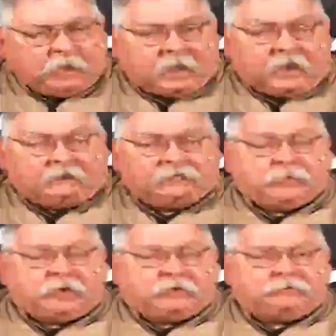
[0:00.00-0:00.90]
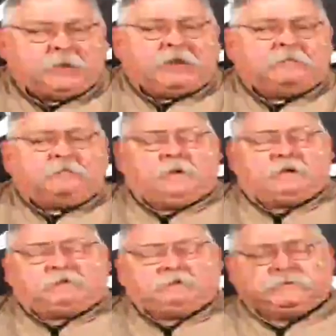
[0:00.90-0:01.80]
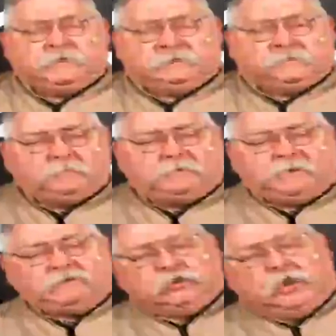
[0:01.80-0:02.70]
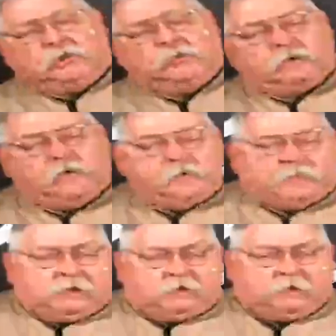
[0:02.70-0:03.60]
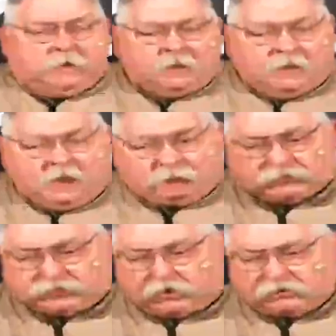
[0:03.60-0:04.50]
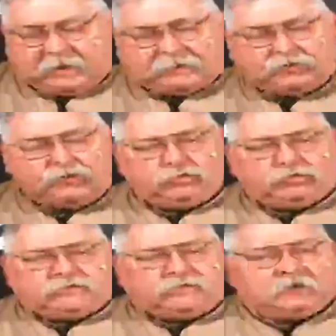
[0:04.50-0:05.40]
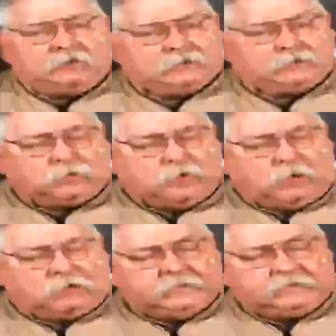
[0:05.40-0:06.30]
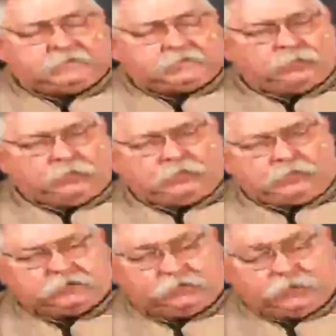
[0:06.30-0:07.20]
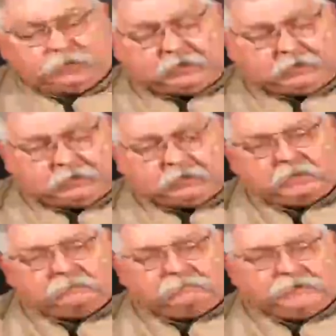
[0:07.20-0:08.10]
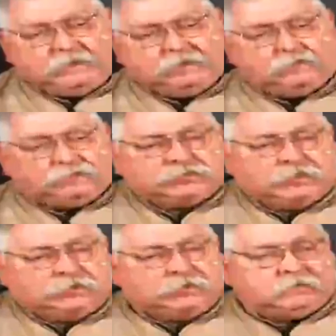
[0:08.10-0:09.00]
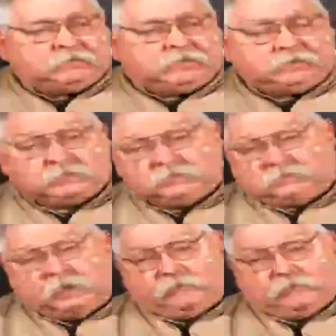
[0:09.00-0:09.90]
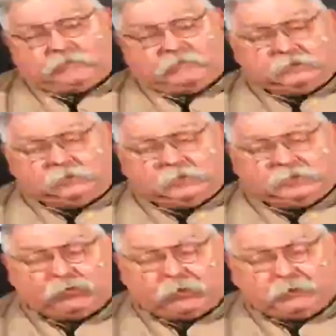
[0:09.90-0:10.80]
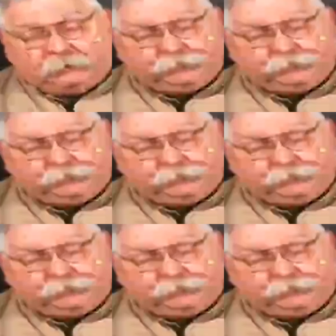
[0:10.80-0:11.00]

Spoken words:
Hi, everybody. Bob Marquis here from T Shadow and Company. Hey, we're starting a new series. We're calling it the 2020 video series since it's obviously 2020.